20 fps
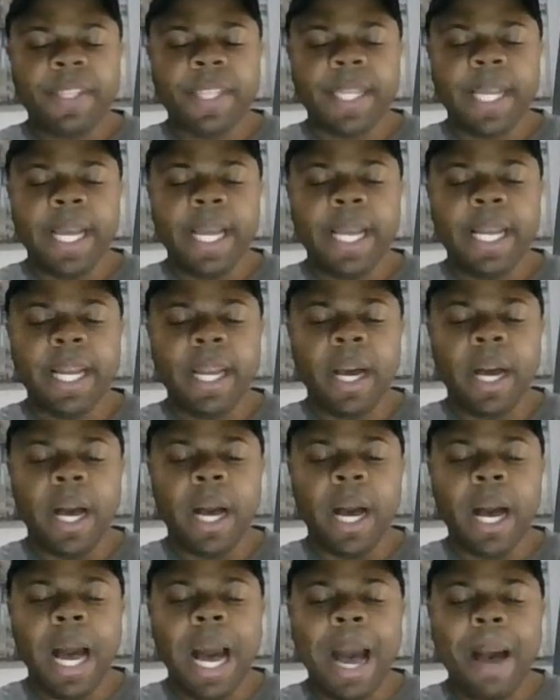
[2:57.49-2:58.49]
seen
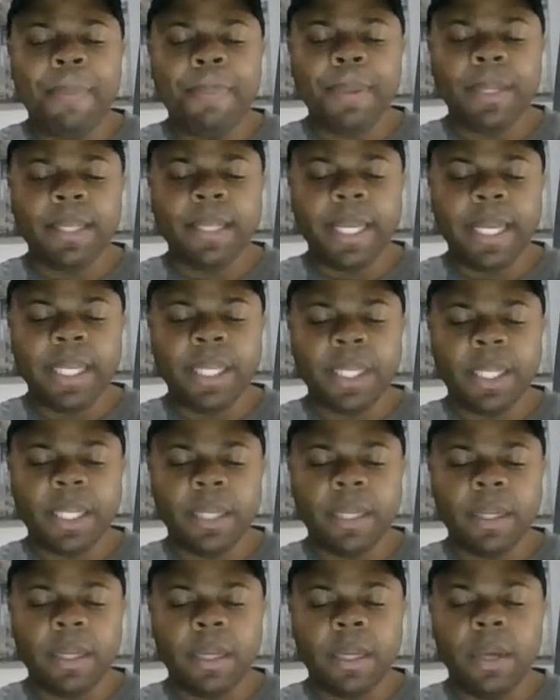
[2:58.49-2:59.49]
the opposition,